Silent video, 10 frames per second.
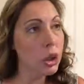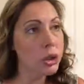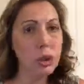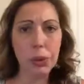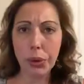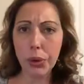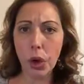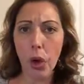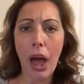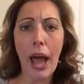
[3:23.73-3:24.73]
So
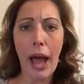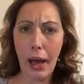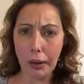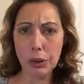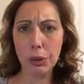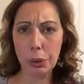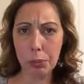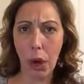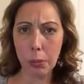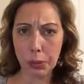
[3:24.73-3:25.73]
Google how to do a
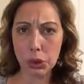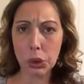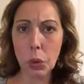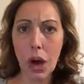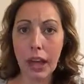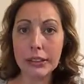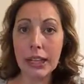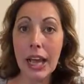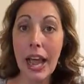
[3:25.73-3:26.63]
proper squat.